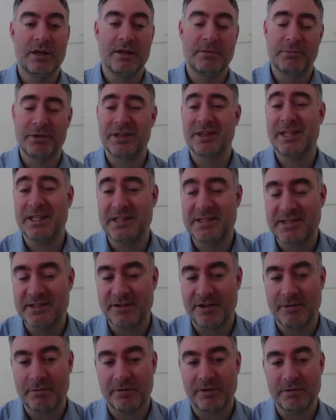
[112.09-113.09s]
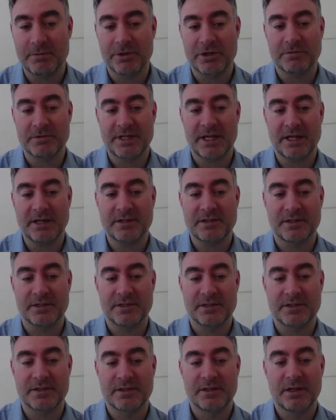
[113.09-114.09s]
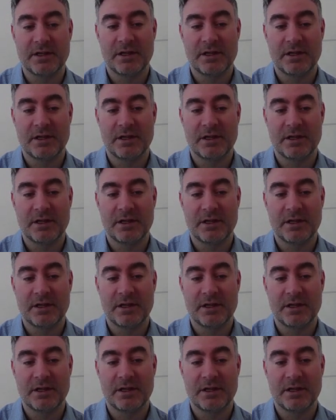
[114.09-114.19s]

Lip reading: but this time if the bishop takes us,